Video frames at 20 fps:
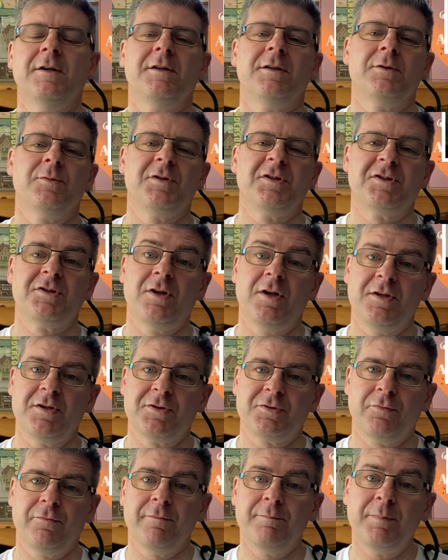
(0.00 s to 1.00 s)
to a certain
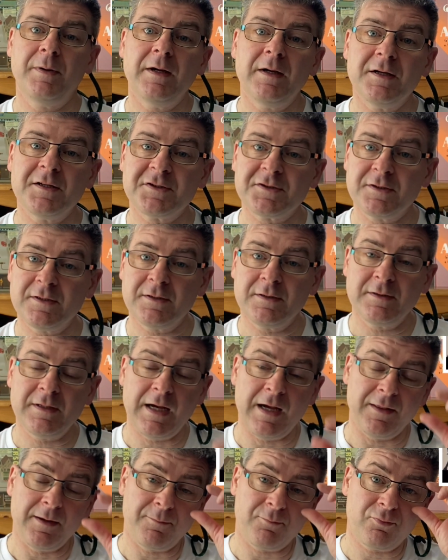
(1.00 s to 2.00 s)
sort of person,
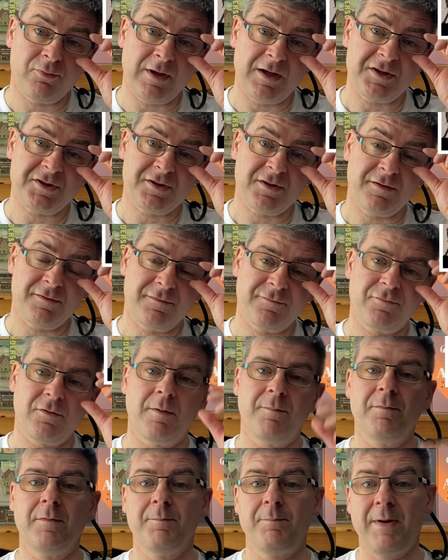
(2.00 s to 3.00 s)
and the pressure
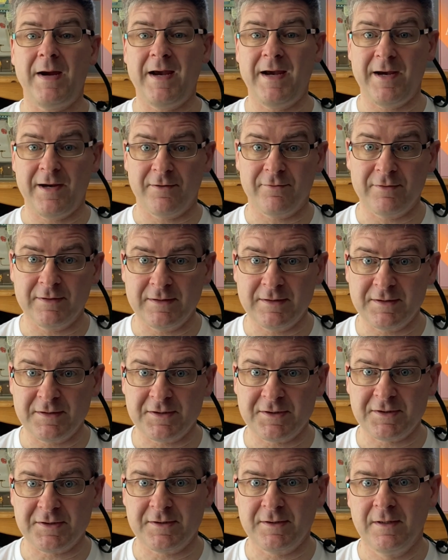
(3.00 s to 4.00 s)
from
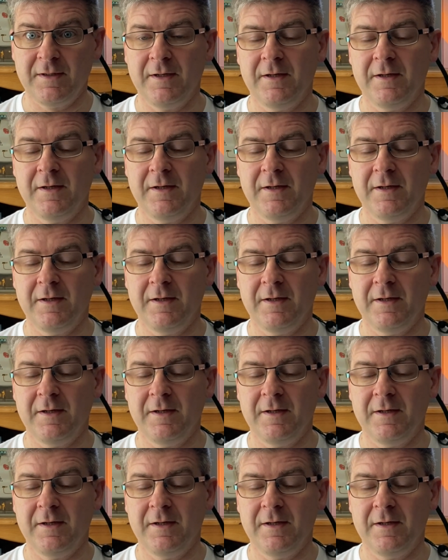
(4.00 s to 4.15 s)
parents,